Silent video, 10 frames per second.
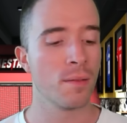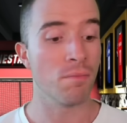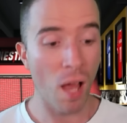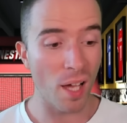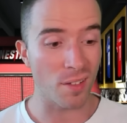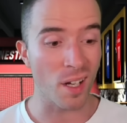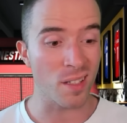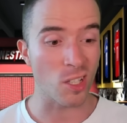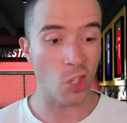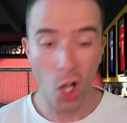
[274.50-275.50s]
Nah, he's going
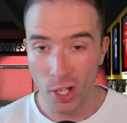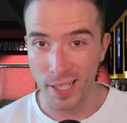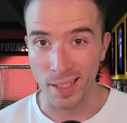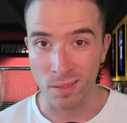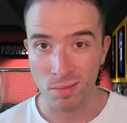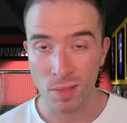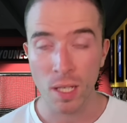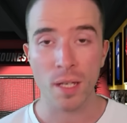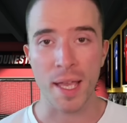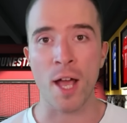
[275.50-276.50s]
to Turkey.
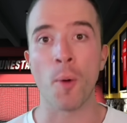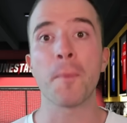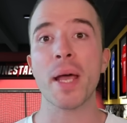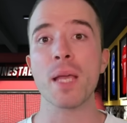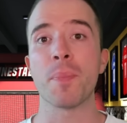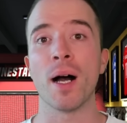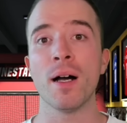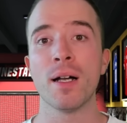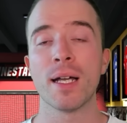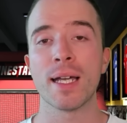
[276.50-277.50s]
Yeah, on
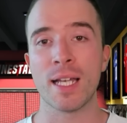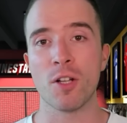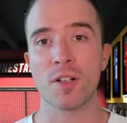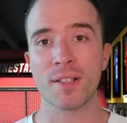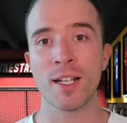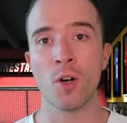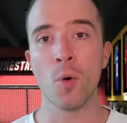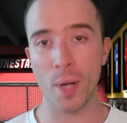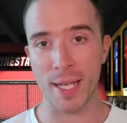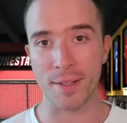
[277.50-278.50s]
paper, it looks a little
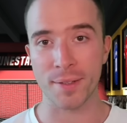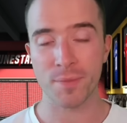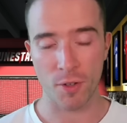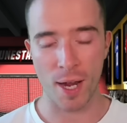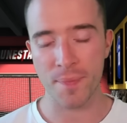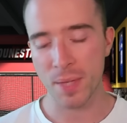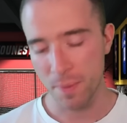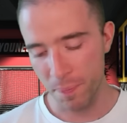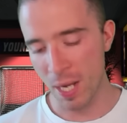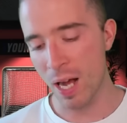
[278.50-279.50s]
weird, right?
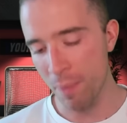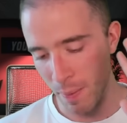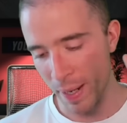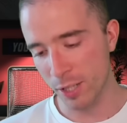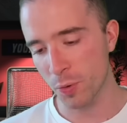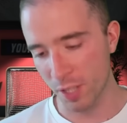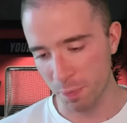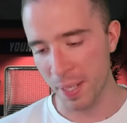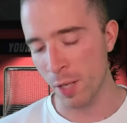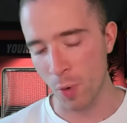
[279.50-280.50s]
But I'm about to
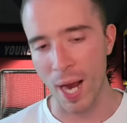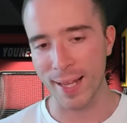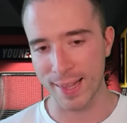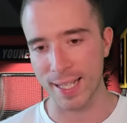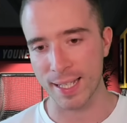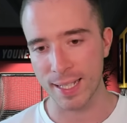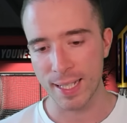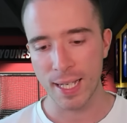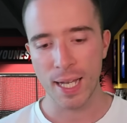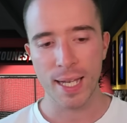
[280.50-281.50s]
explain why I think
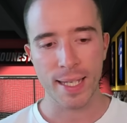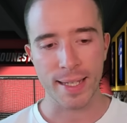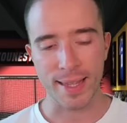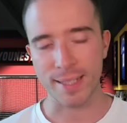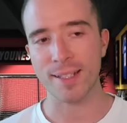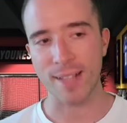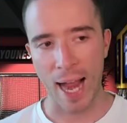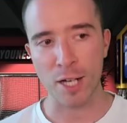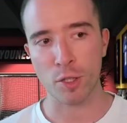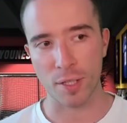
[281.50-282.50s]
this is
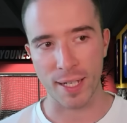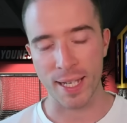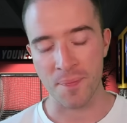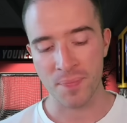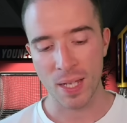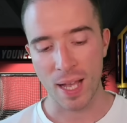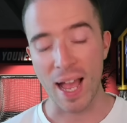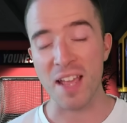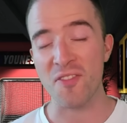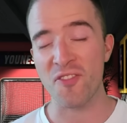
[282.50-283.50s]
actually
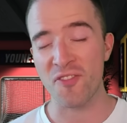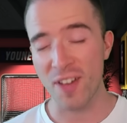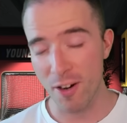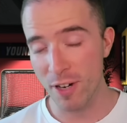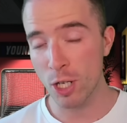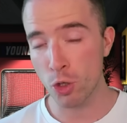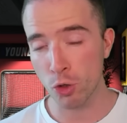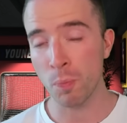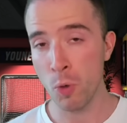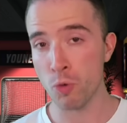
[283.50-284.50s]
a very
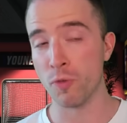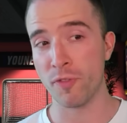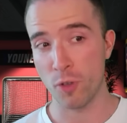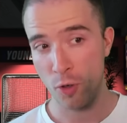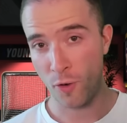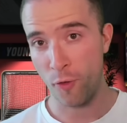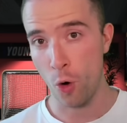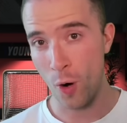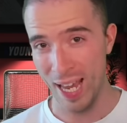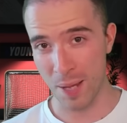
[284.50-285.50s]
good move
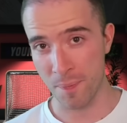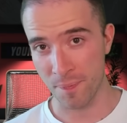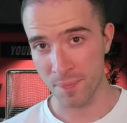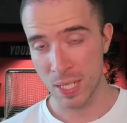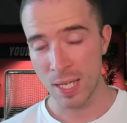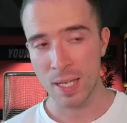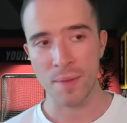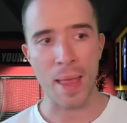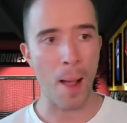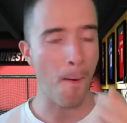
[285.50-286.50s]
for him.
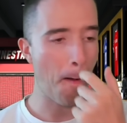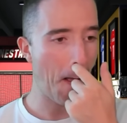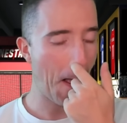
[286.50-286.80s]
Now,